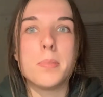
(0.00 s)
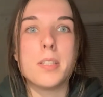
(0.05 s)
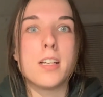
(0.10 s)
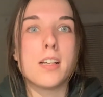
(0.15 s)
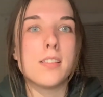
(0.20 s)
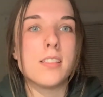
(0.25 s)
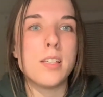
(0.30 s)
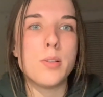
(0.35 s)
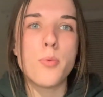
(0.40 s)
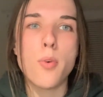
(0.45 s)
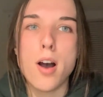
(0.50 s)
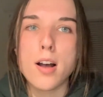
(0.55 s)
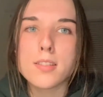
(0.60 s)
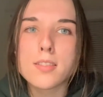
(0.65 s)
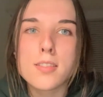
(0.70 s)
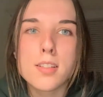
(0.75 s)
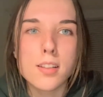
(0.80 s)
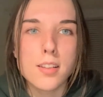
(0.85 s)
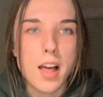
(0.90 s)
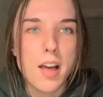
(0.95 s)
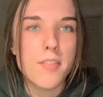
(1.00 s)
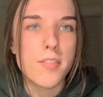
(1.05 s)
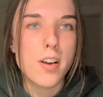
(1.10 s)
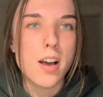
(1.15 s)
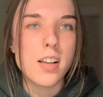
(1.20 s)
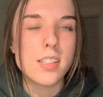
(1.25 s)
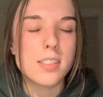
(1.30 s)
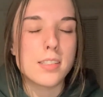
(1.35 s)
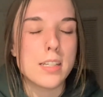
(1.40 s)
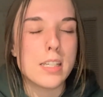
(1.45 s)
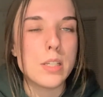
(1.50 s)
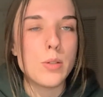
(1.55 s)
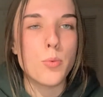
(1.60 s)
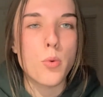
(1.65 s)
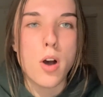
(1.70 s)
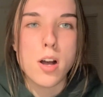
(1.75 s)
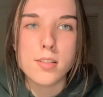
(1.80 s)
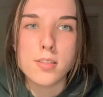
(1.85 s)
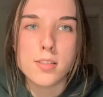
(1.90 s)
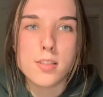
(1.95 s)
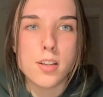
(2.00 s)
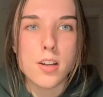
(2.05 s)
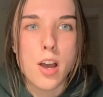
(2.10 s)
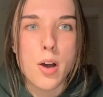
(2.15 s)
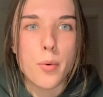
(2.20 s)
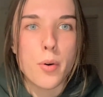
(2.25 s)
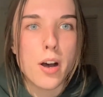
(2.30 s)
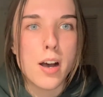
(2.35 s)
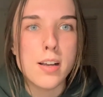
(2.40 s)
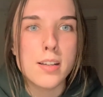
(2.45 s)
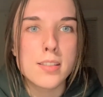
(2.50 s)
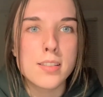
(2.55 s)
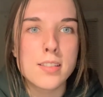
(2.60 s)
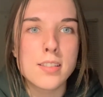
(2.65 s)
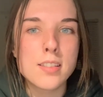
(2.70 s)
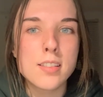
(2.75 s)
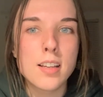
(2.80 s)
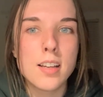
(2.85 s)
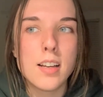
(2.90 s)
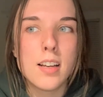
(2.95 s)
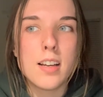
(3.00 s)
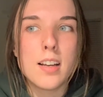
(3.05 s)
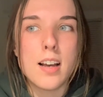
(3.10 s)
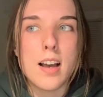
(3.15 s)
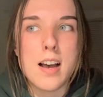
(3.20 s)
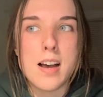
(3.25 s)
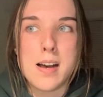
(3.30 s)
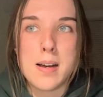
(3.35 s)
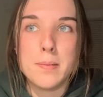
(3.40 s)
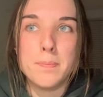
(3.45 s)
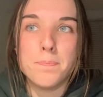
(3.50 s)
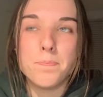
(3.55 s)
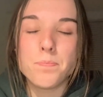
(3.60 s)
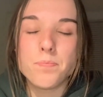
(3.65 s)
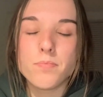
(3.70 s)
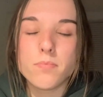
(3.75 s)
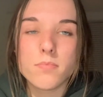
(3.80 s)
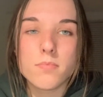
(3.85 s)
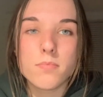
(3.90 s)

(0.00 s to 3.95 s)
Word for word: because he wants to love us and he wants to know us. Um,